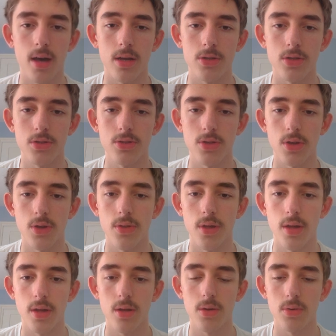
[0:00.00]
just so
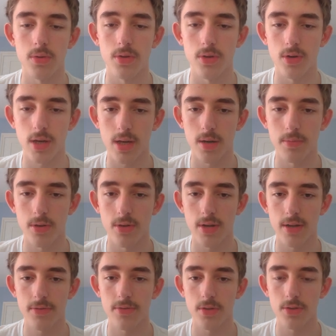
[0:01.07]
that, oh no, I can't put it
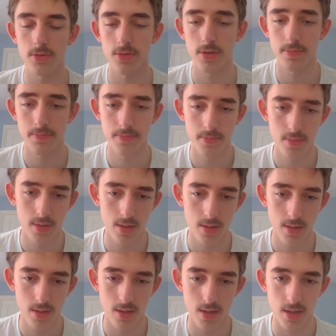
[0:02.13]
on f2, sorry.
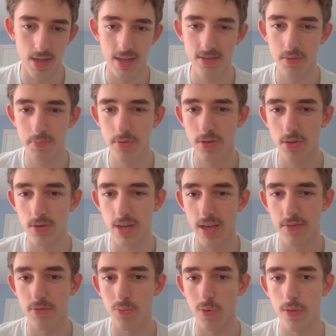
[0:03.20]
I guess I'll put it on
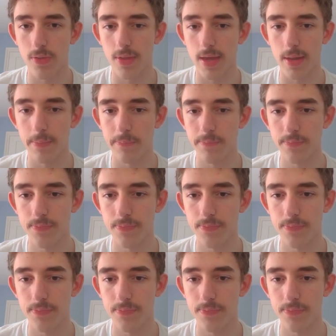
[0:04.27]
f1 then.